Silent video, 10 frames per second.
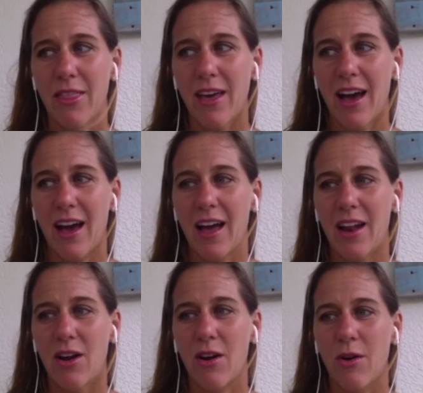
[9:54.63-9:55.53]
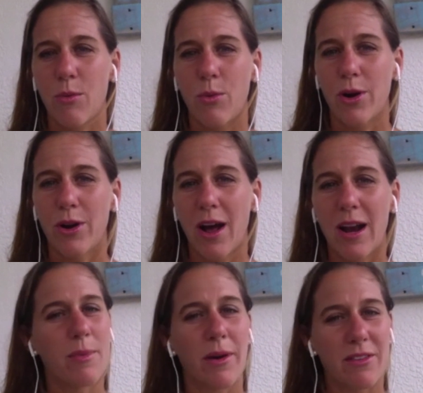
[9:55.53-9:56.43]
that were
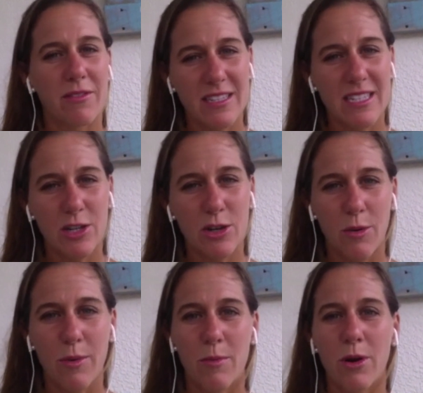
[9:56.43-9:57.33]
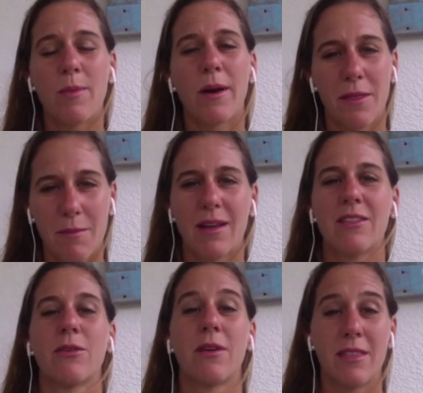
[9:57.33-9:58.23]
not about the physical, but more about the
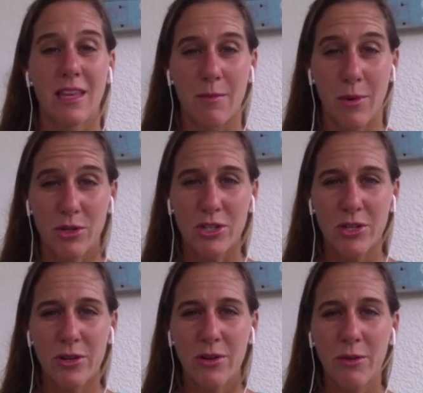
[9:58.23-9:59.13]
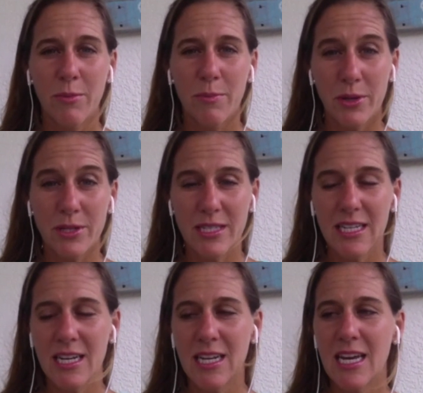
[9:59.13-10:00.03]
mental and the emotional
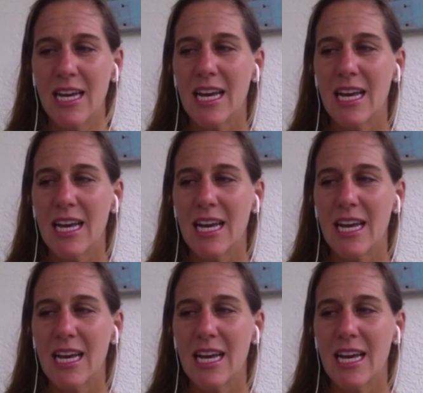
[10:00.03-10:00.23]
person.